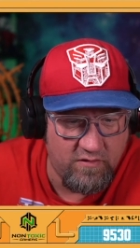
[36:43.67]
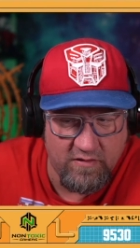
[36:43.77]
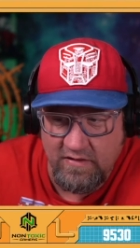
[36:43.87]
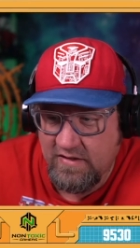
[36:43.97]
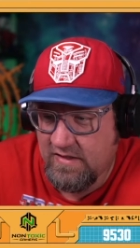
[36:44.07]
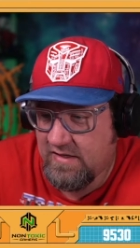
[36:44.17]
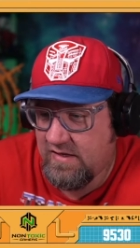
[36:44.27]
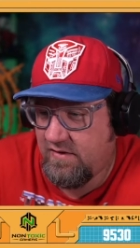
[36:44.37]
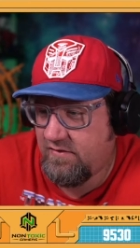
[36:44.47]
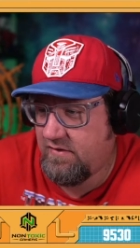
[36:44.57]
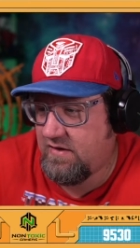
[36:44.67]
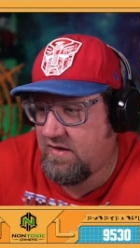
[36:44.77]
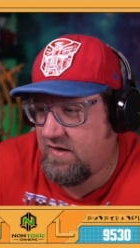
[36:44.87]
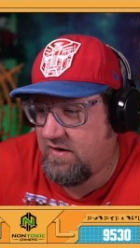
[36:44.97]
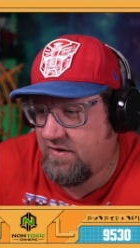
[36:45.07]
Yeah, and
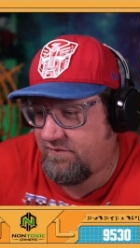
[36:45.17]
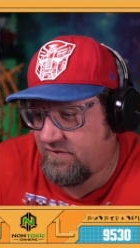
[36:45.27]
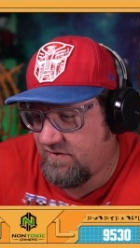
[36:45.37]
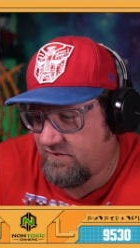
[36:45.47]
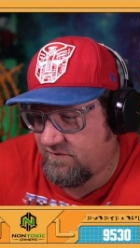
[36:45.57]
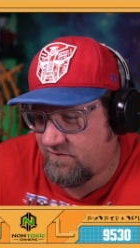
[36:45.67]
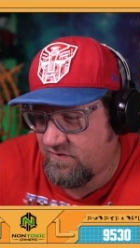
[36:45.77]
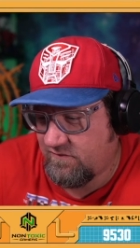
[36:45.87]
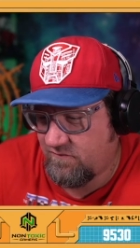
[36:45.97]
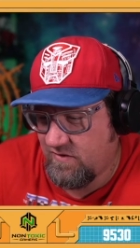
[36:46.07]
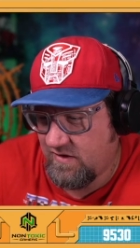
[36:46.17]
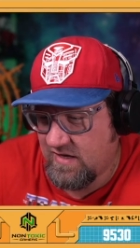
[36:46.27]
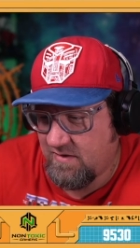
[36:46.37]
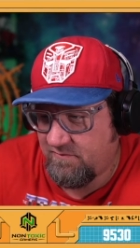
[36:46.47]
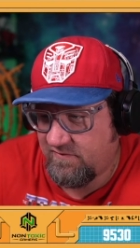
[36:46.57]
I see the screen
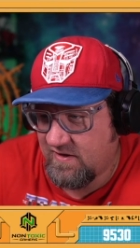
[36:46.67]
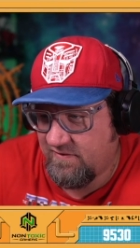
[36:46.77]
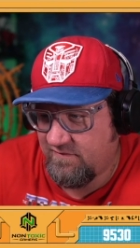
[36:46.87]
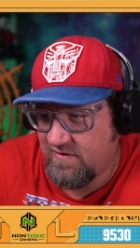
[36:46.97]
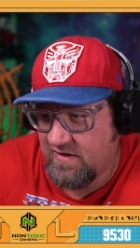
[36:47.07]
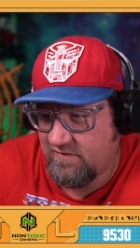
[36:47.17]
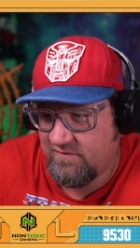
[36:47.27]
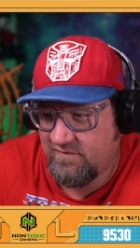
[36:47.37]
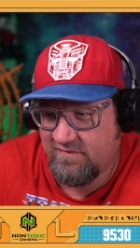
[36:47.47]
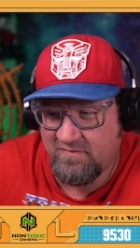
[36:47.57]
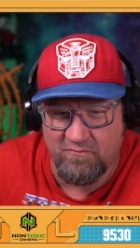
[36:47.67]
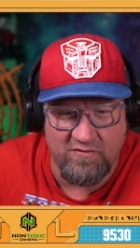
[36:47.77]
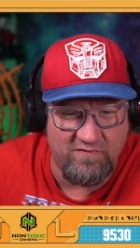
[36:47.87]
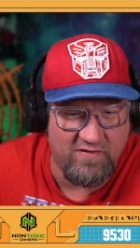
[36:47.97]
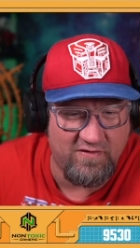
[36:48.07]
caps, guys. Thanks,
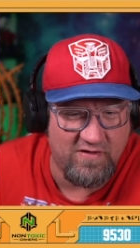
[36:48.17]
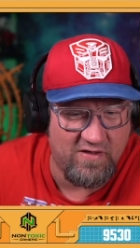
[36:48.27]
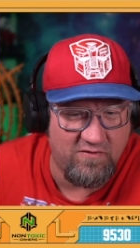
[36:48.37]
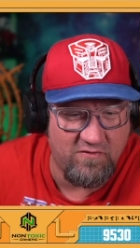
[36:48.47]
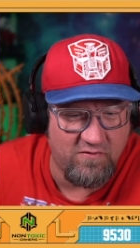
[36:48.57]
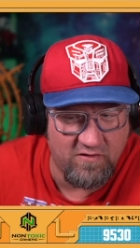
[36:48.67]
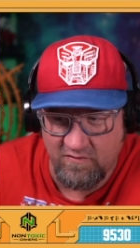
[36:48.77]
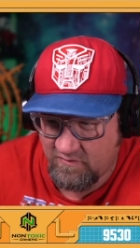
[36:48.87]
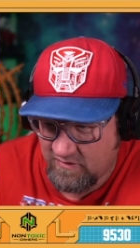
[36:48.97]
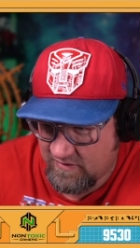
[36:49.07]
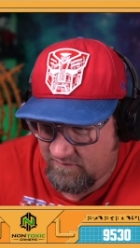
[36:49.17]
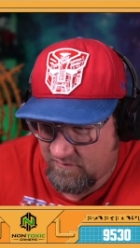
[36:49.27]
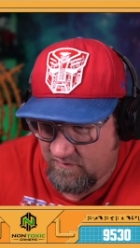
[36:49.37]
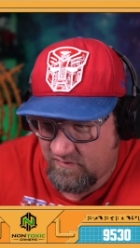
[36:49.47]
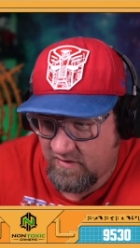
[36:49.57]
appreciate that. I knew you guys would
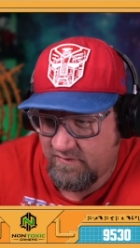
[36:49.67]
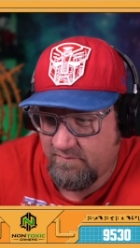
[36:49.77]
do that.